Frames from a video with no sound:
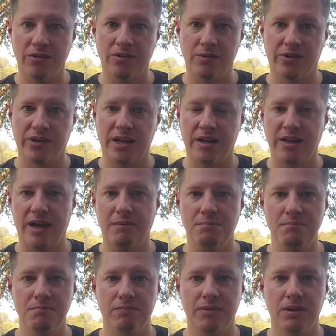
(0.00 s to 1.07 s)
So it's kind of that
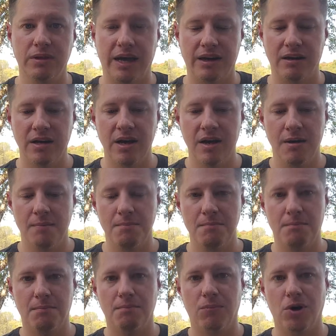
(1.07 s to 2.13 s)
that
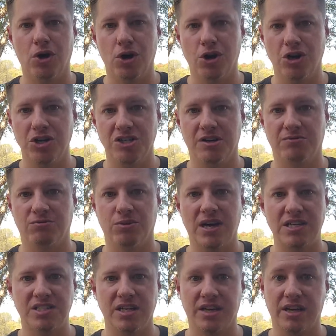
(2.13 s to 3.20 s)
merge of
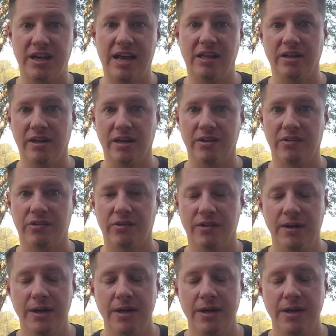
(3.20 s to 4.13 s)
rustic and elegance.